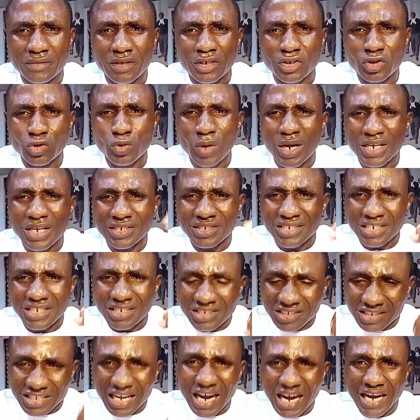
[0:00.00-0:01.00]
So as it
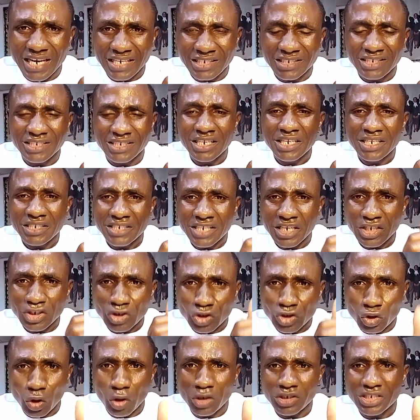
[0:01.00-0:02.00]
stands, the
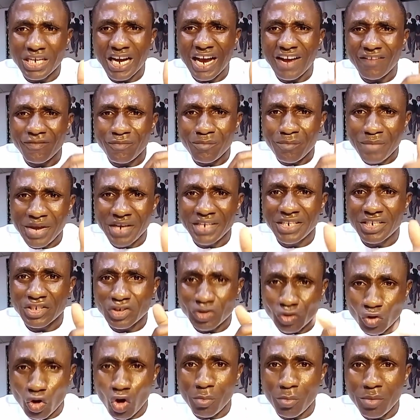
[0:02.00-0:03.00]
judge have made
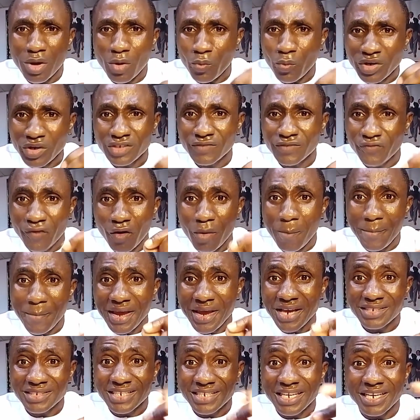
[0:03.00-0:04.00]
his comment, which for
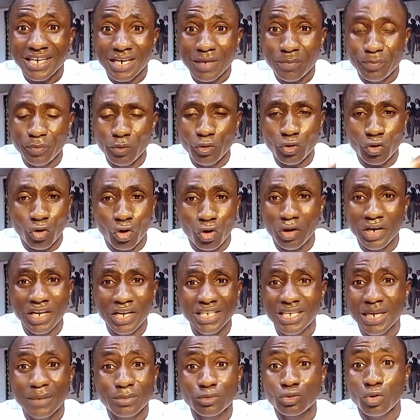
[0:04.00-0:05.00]
me is a rebuke, calling
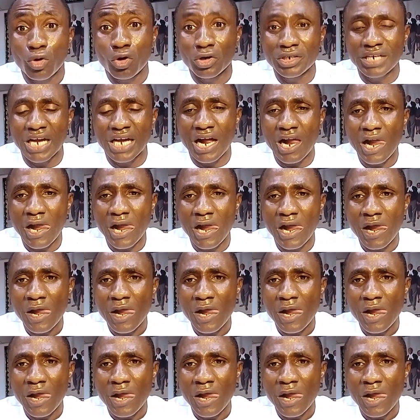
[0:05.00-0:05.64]
them to order.